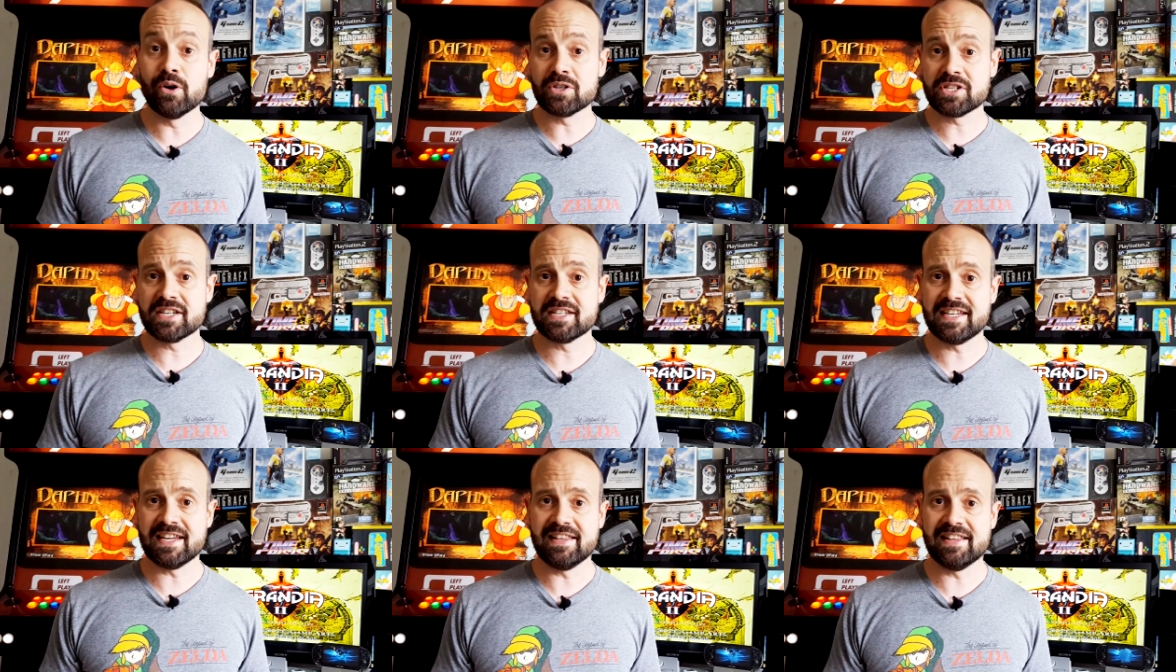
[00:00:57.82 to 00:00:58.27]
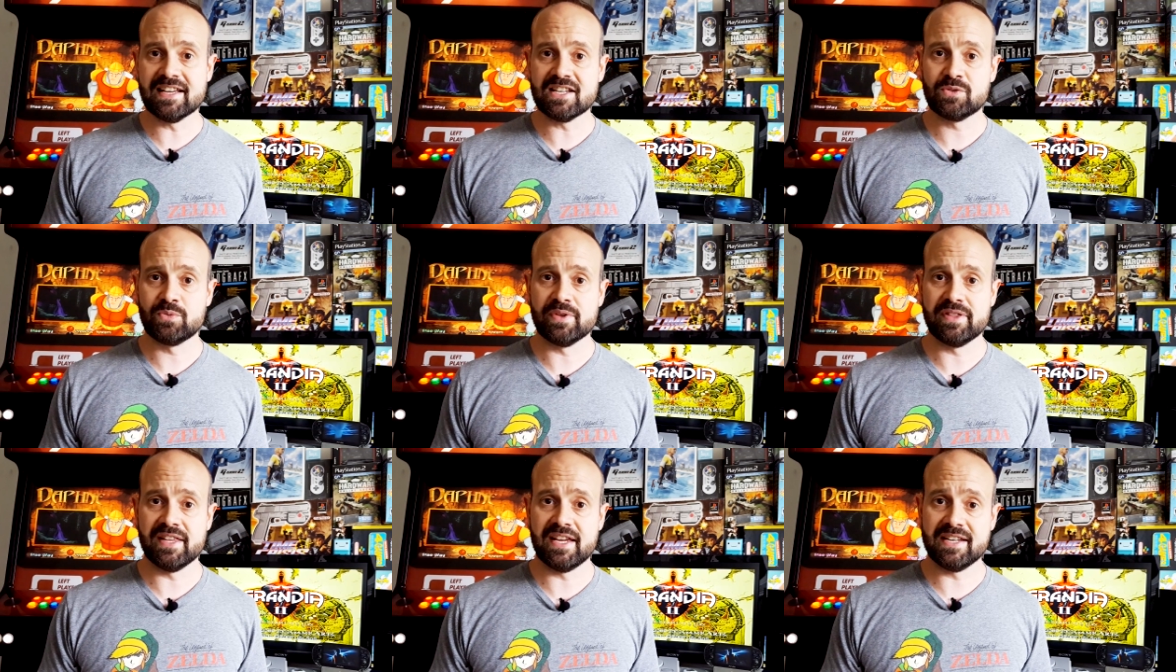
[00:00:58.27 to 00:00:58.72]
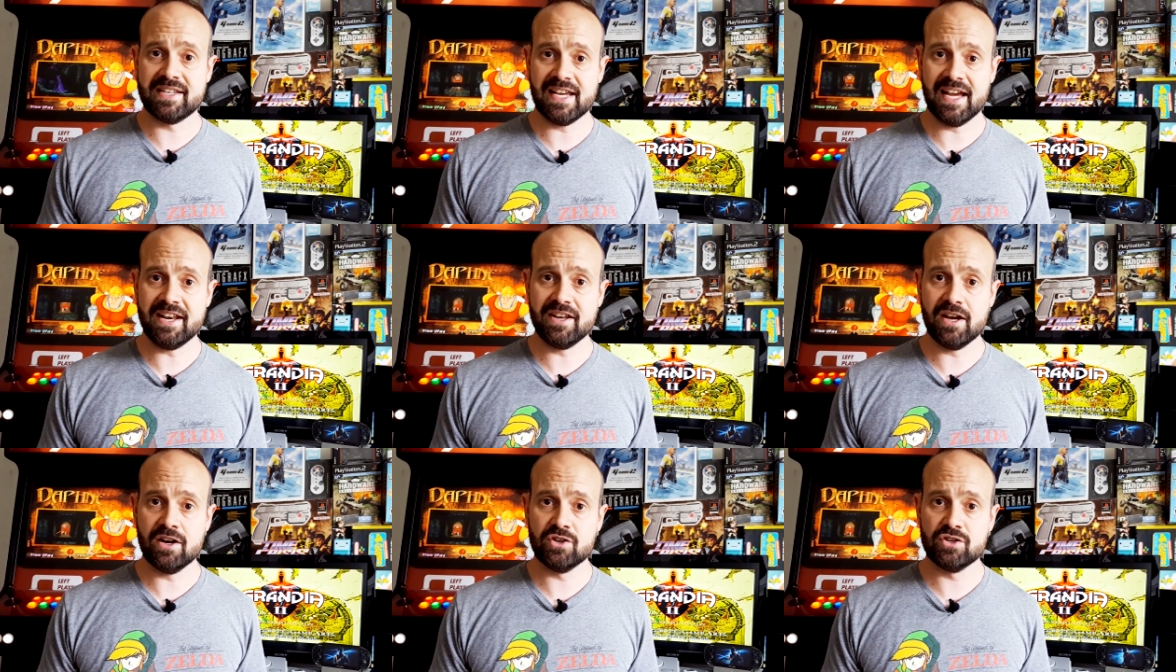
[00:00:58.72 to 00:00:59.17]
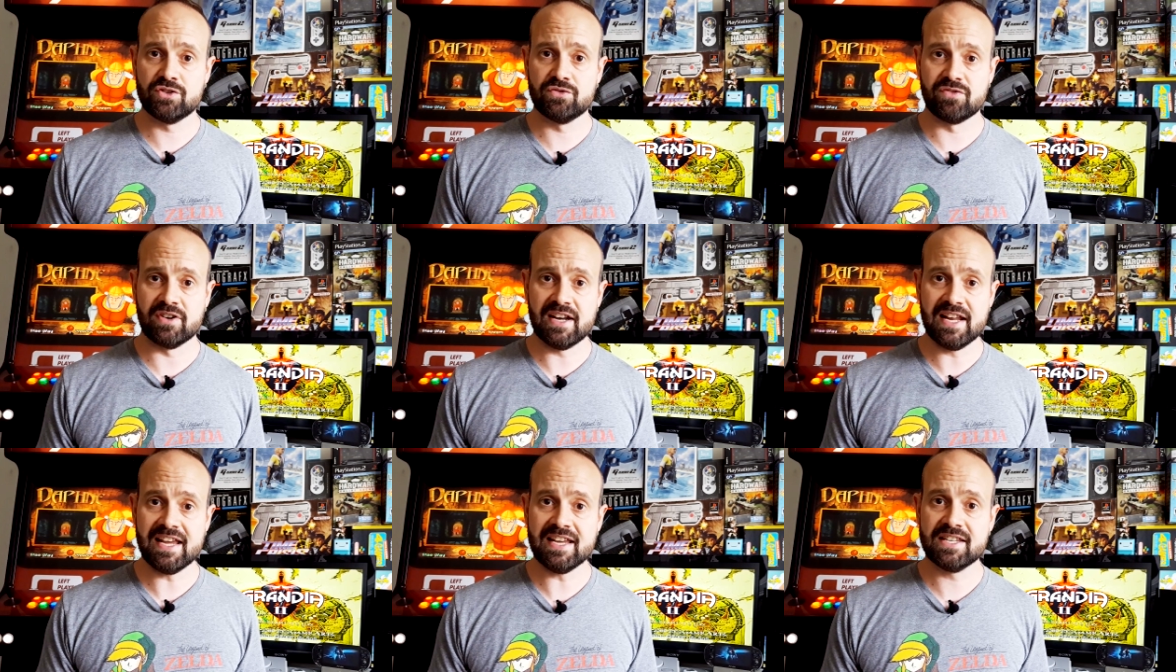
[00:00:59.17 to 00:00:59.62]
also see this with
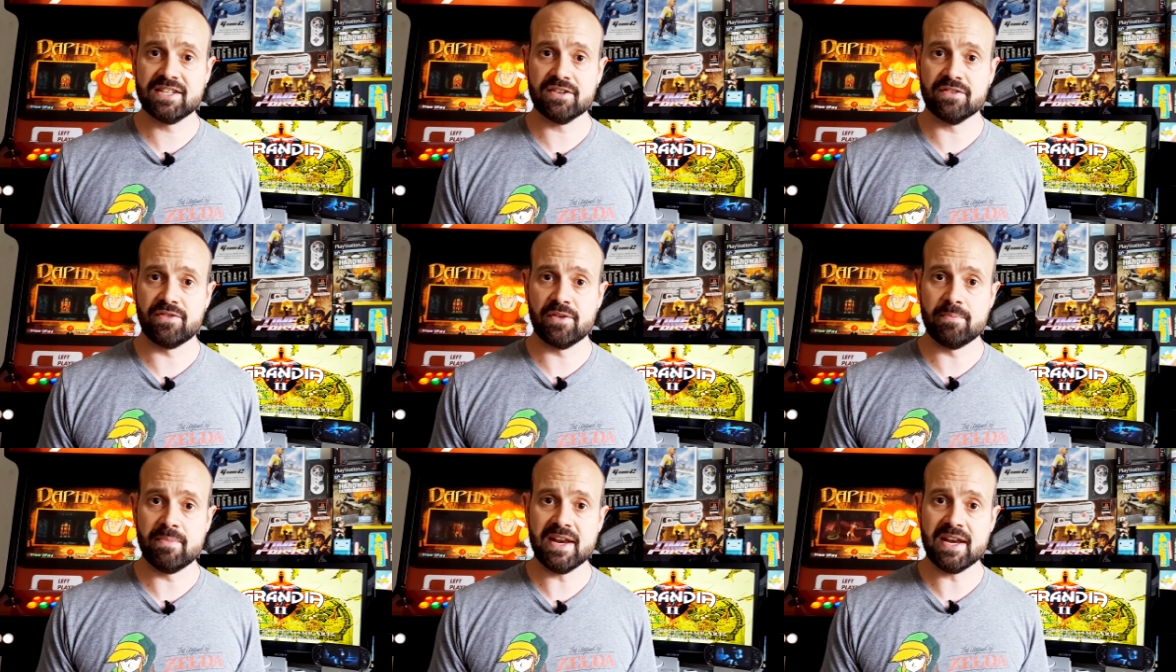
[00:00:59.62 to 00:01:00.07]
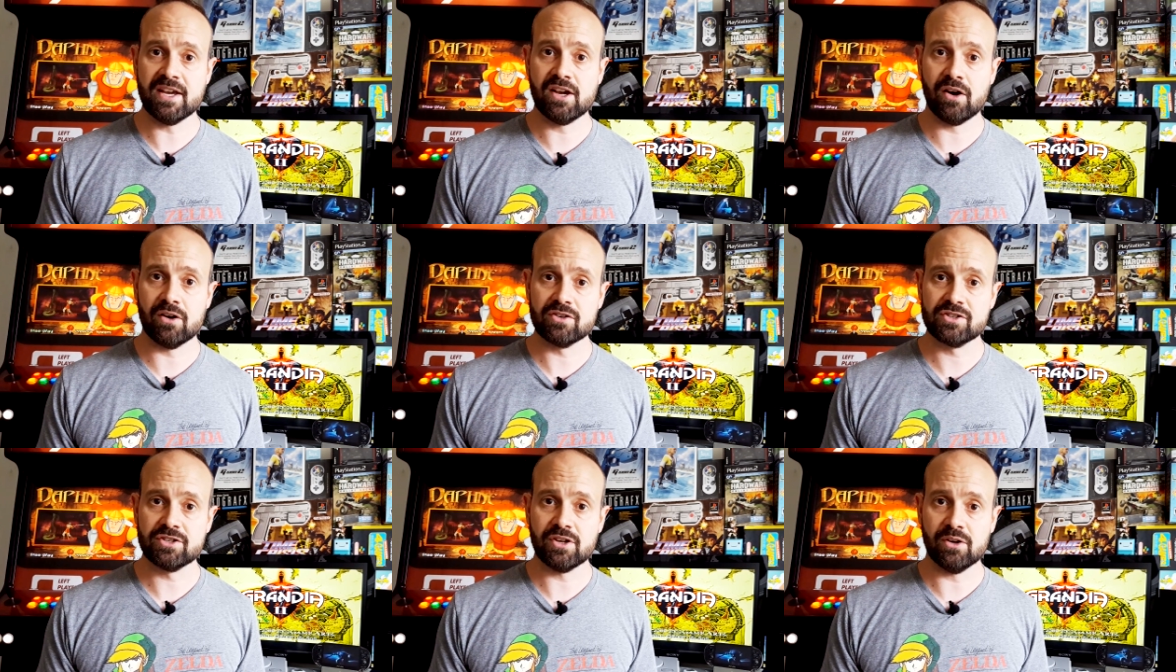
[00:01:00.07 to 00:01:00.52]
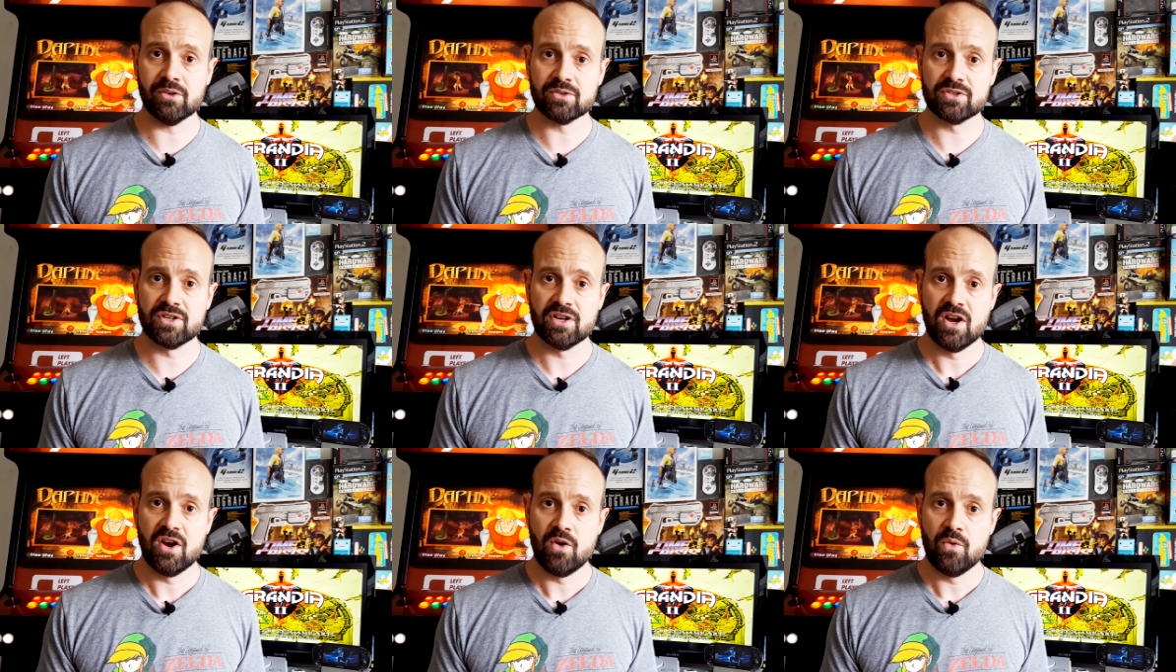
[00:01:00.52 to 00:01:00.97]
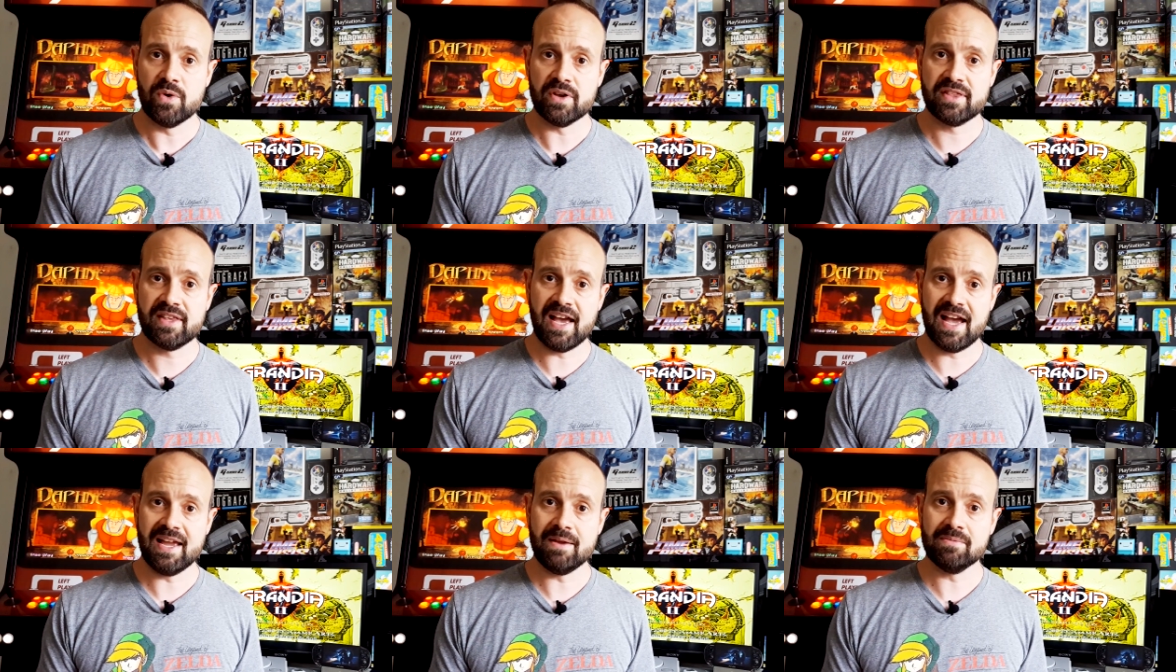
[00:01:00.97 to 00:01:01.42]
Nintendo's release of the mini consoles.
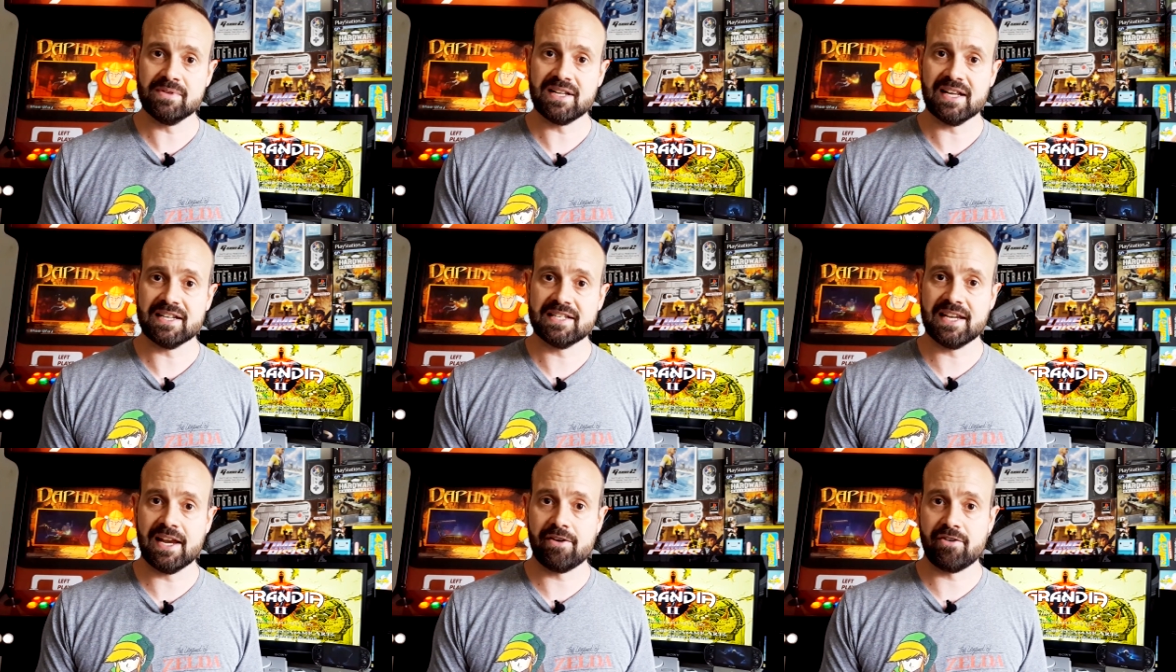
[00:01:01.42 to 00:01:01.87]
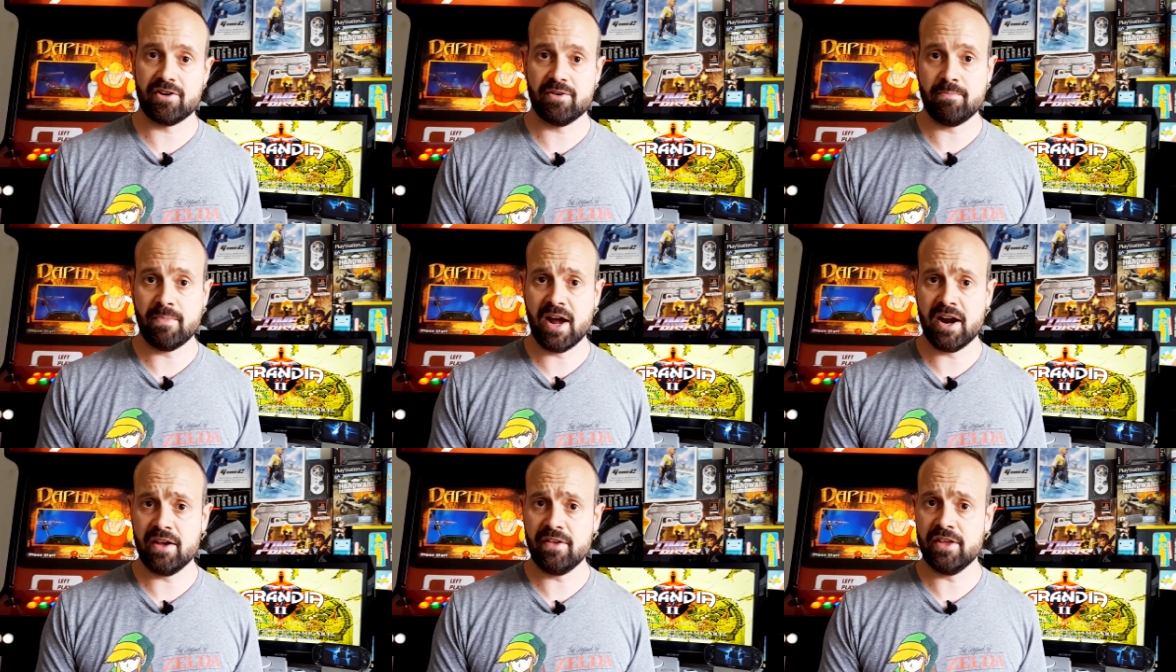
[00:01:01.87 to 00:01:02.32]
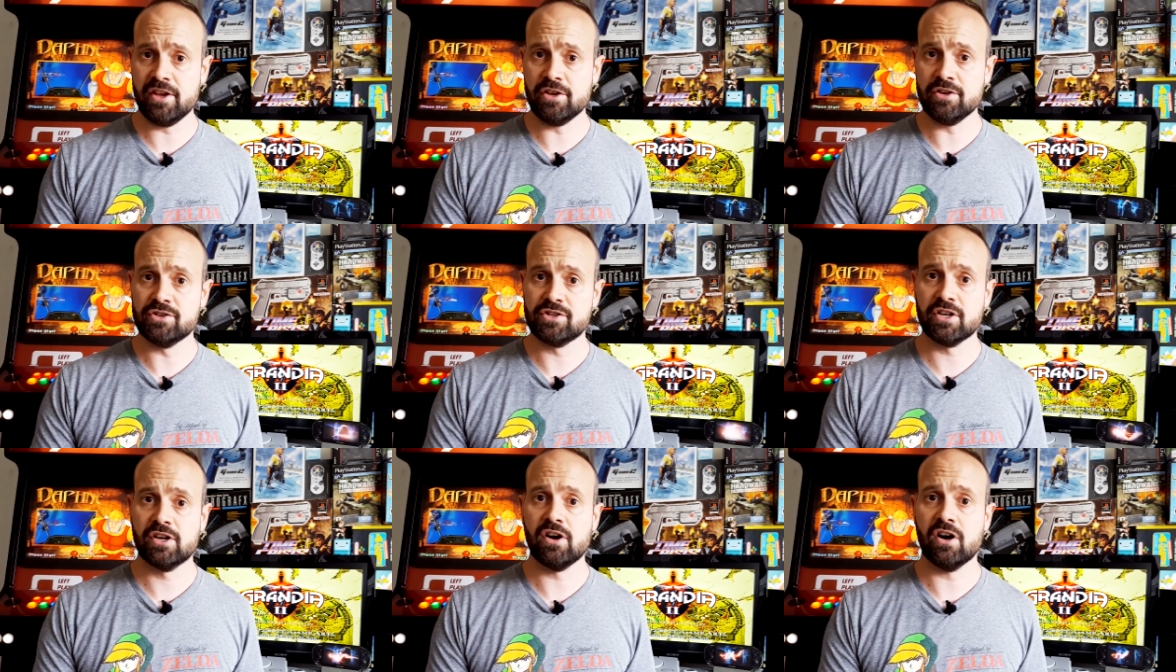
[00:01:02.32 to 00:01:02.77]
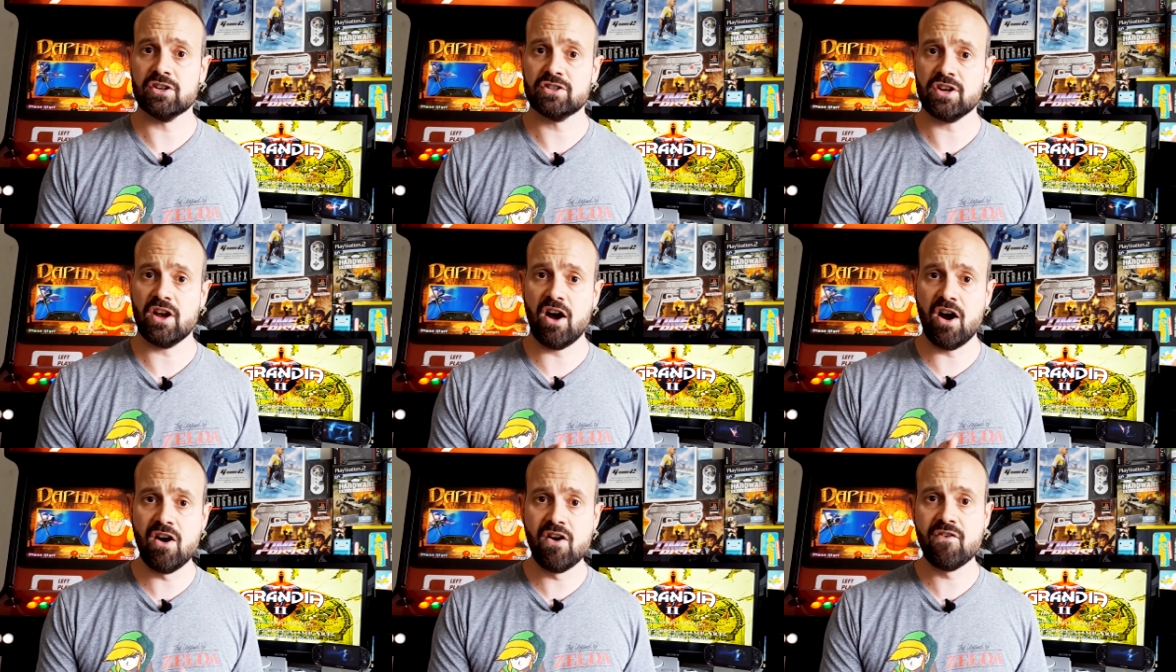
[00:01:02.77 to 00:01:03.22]
With games like Secret of Mana that used to
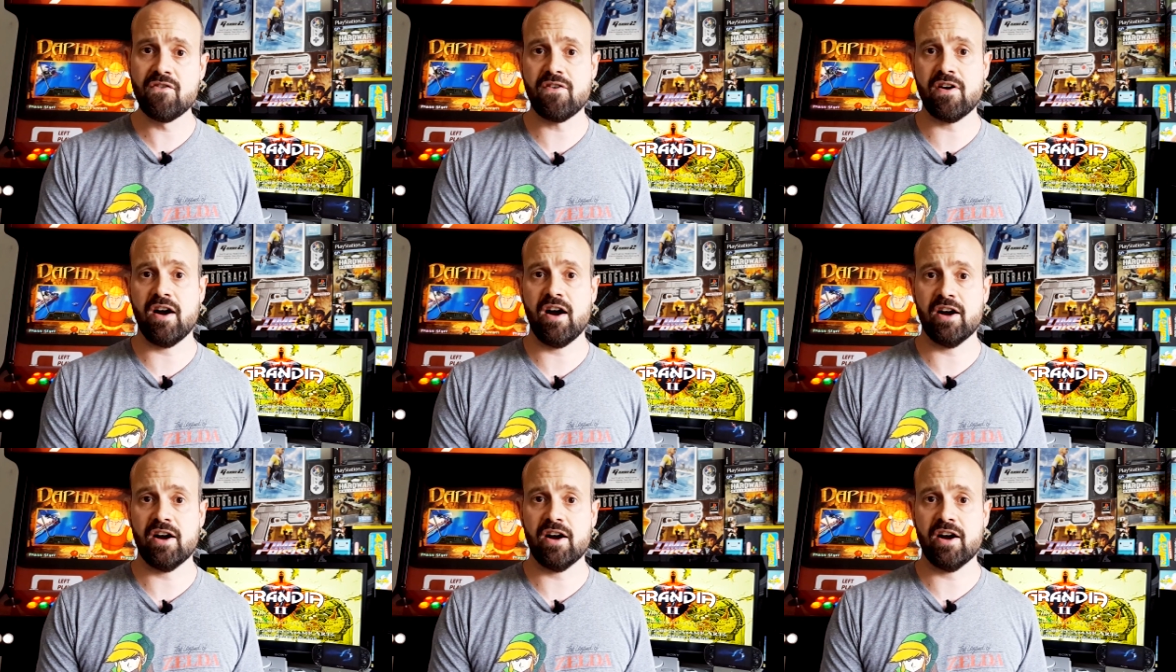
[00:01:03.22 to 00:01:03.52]
cost over